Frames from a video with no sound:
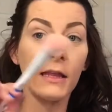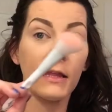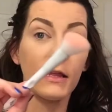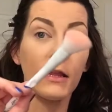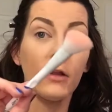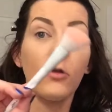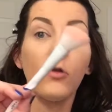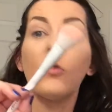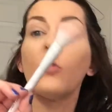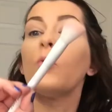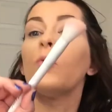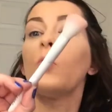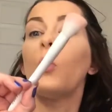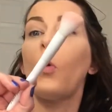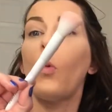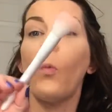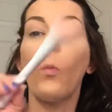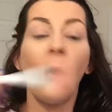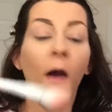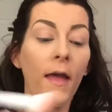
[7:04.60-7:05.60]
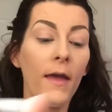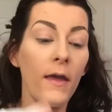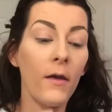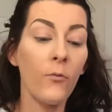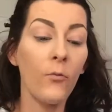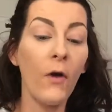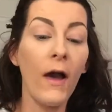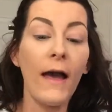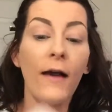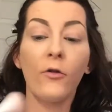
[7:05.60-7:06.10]
This little Wet
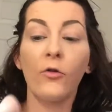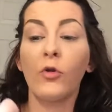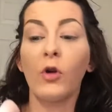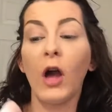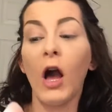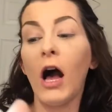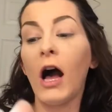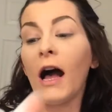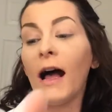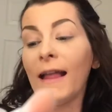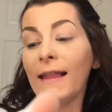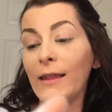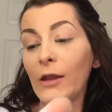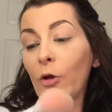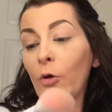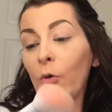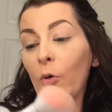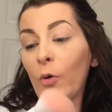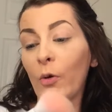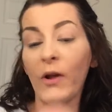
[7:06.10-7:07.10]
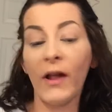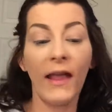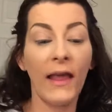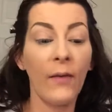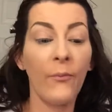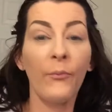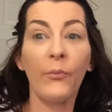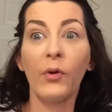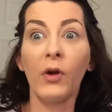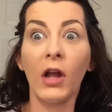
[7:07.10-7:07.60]
n Wild
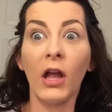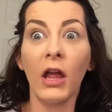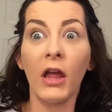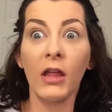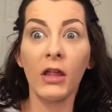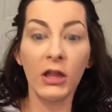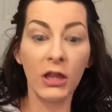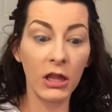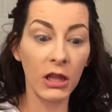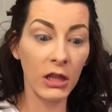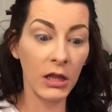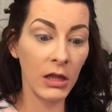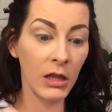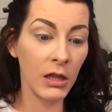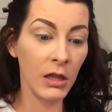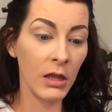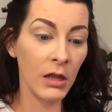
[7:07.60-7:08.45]
contouring brush.